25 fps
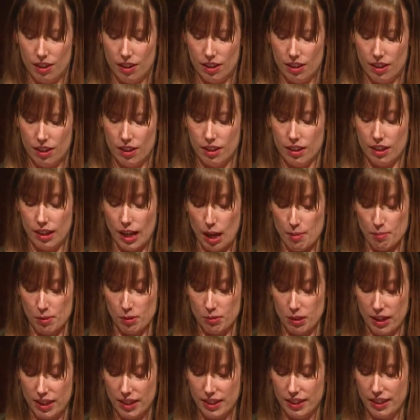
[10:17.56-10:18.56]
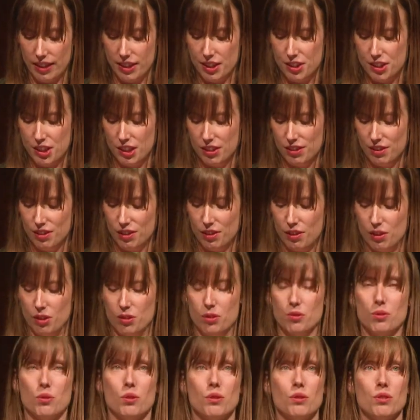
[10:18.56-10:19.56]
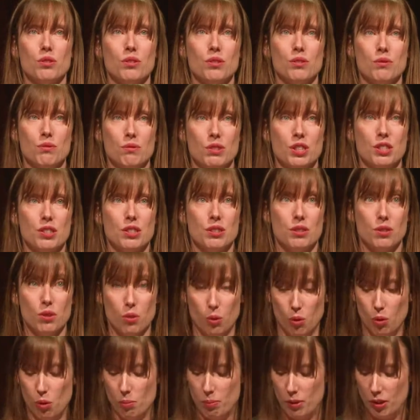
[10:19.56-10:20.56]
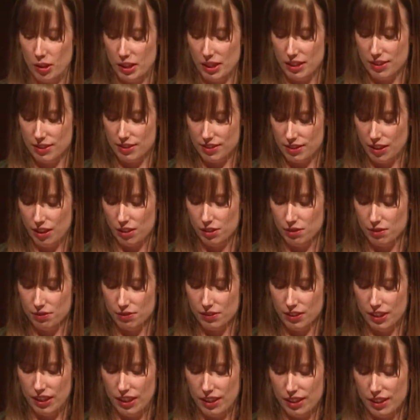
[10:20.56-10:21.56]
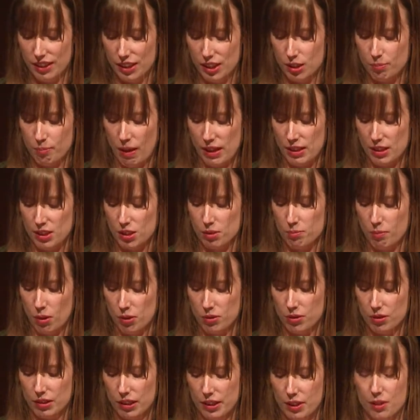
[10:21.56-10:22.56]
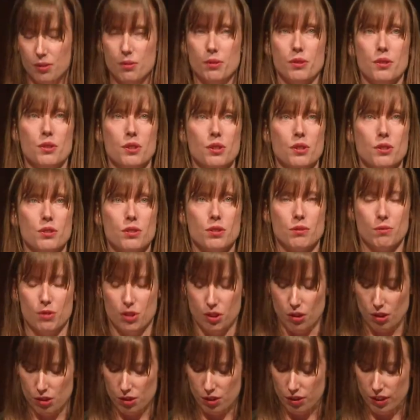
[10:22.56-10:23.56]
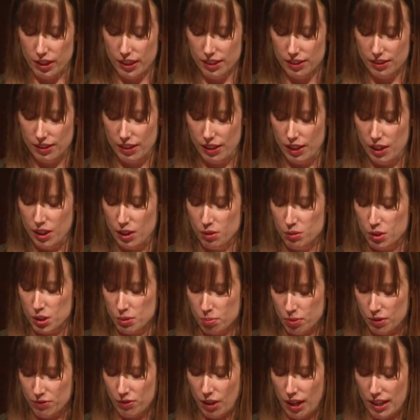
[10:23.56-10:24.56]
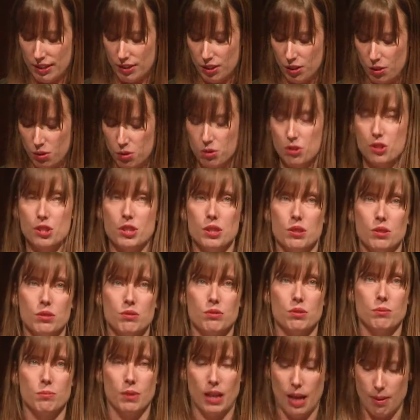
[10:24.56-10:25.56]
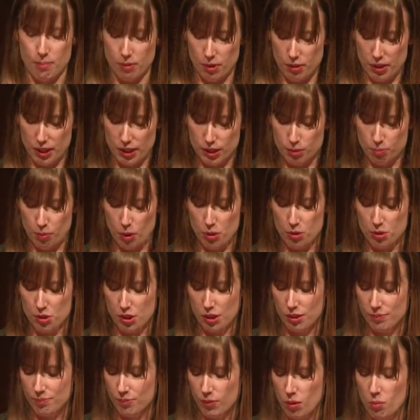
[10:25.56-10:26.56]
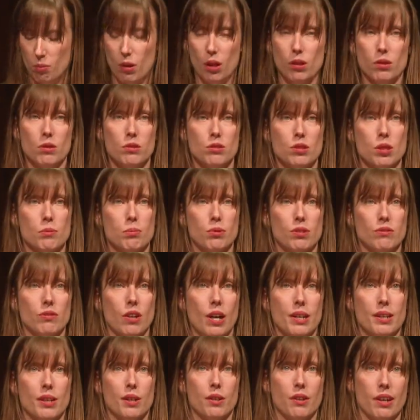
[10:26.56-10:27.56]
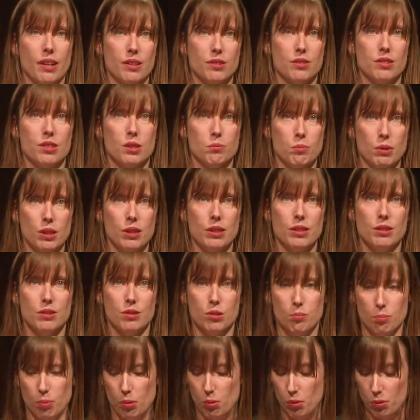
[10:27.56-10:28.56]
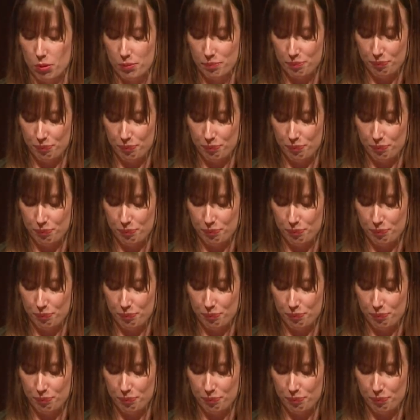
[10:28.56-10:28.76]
And gamma radiation, the source of which is the ore body itself, is managed mostly through the use of shotcrete, which provides a good shield from gamma exposure while also providing ground stability support.